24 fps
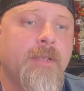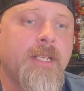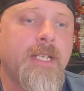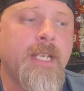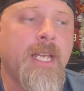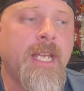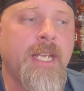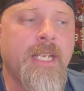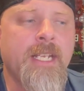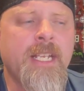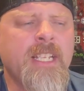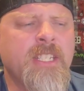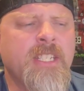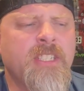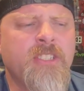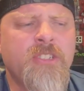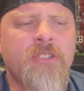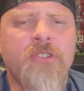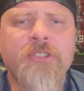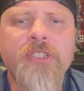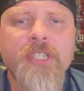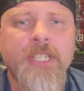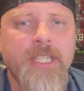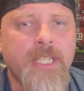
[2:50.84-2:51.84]
And it's
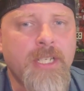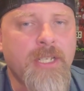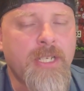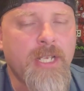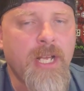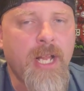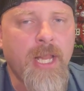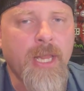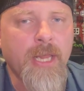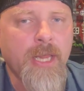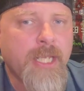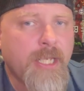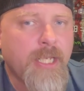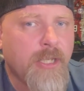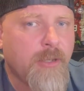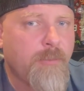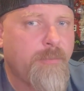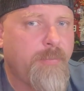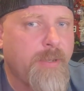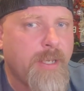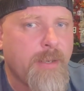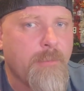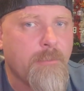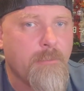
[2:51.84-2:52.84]
usually a little
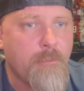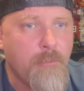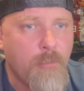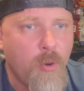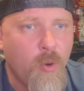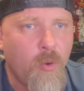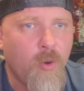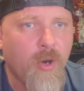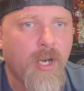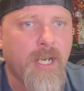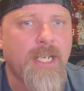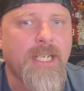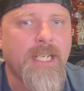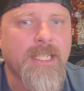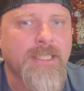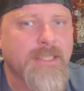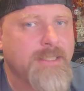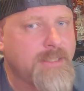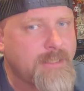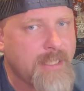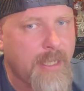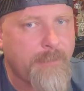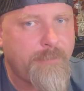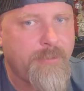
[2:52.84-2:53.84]
bit more
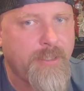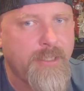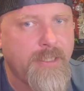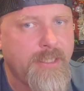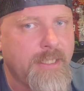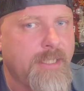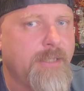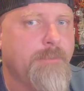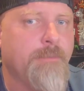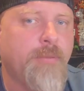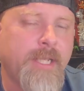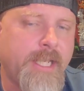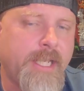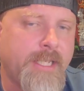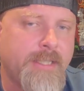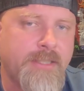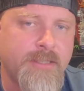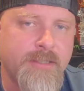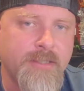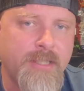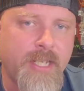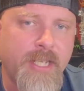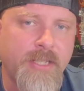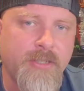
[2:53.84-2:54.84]
accepted in
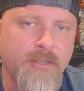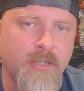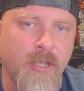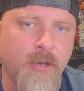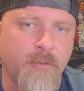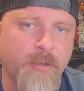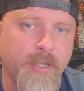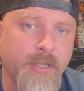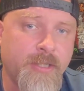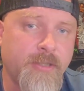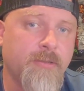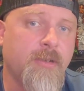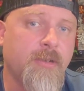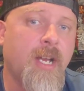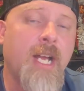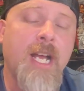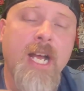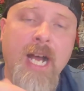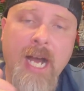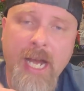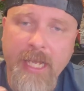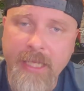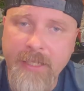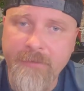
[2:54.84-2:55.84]
places that you go into.
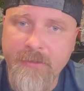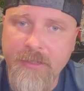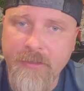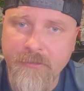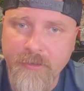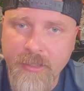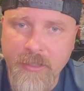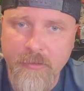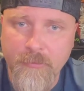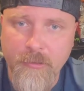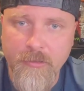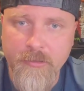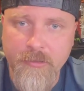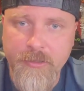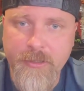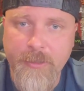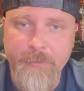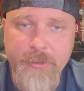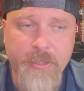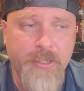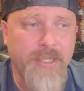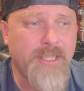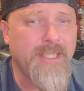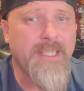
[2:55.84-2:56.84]
I live in a real rural
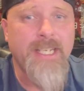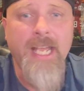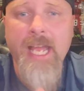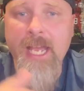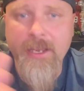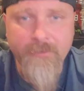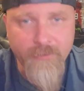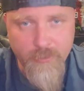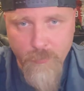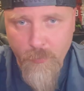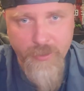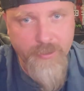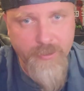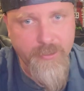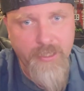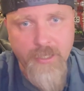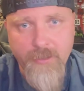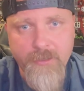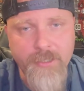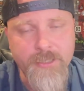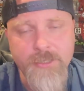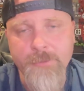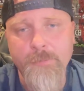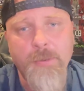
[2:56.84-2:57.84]
community. Everyone
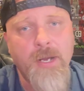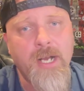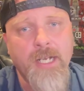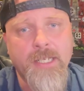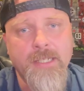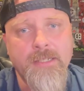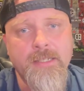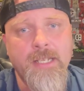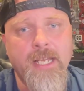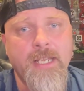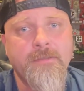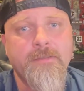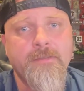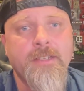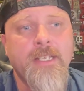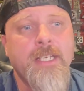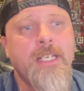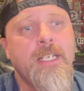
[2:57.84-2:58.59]
carries a pocket knife.